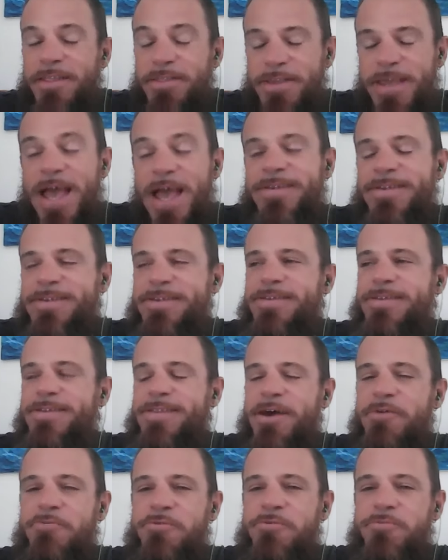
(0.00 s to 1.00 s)
Yes,
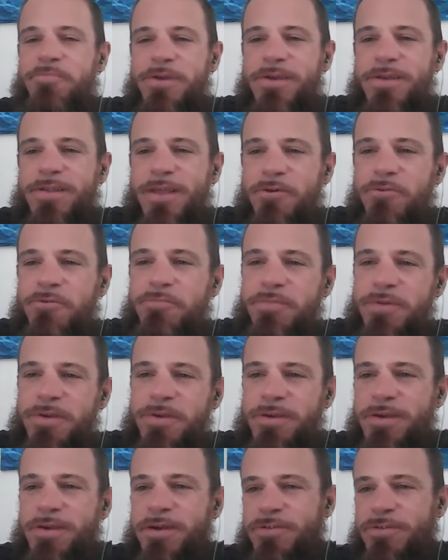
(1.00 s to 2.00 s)
that would
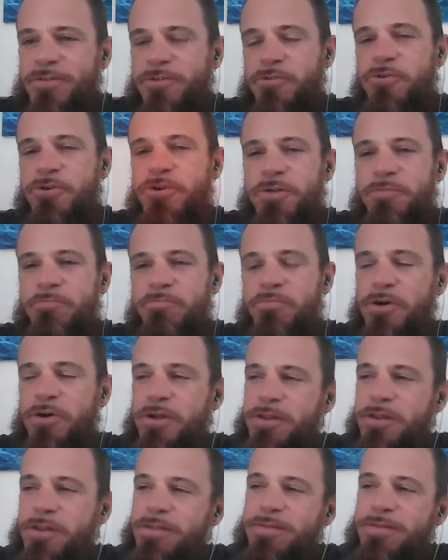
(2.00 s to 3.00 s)
be a solution,
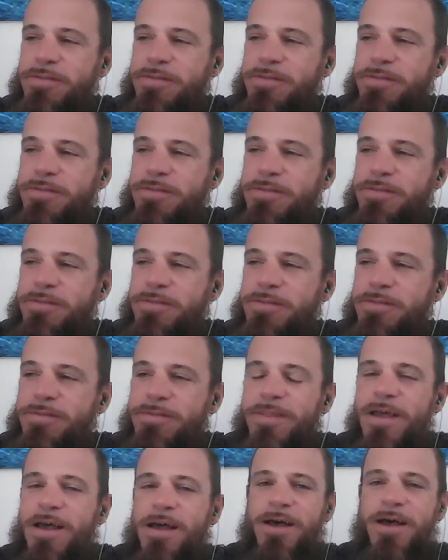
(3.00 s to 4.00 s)
but
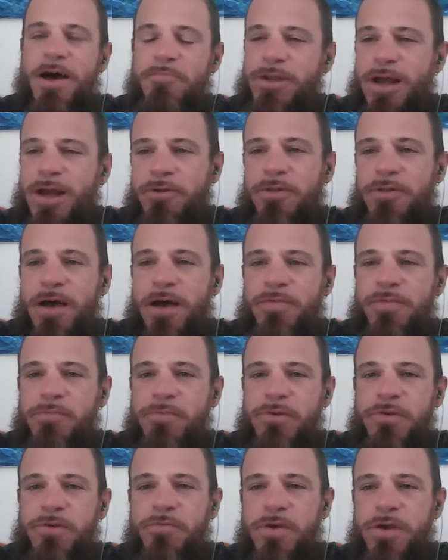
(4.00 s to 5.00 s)
I mean, I
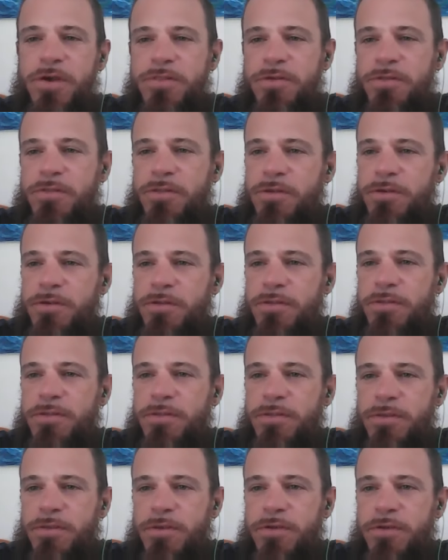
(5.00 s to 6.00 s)
don't have that much faith in the
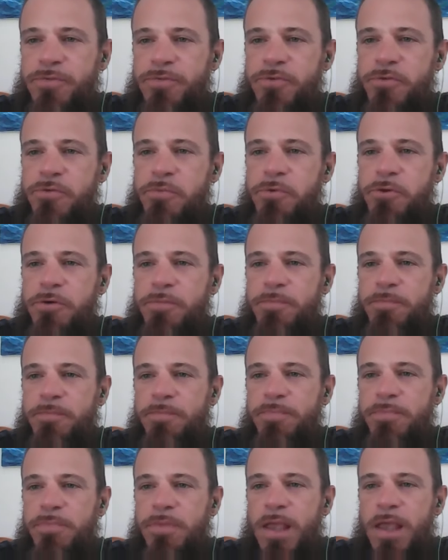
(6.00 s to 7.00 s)
consumer,
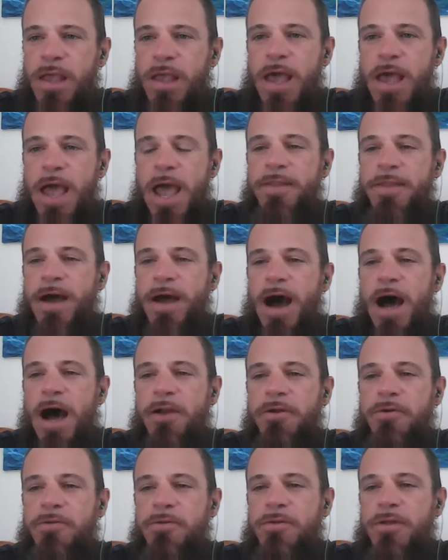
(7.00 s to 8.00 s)
and
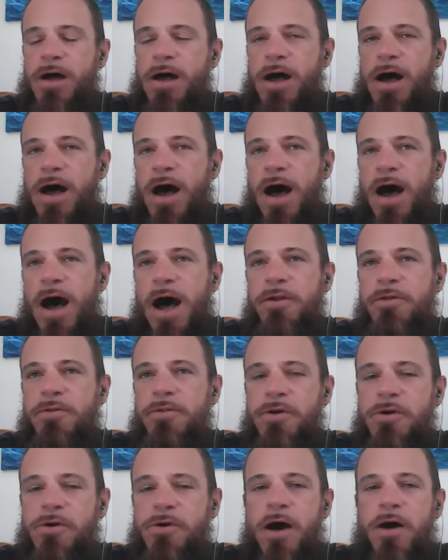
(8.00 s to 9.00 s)
I don't
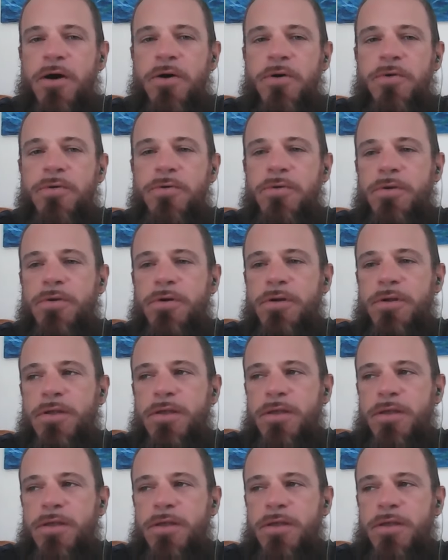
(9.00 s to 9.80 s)
know how.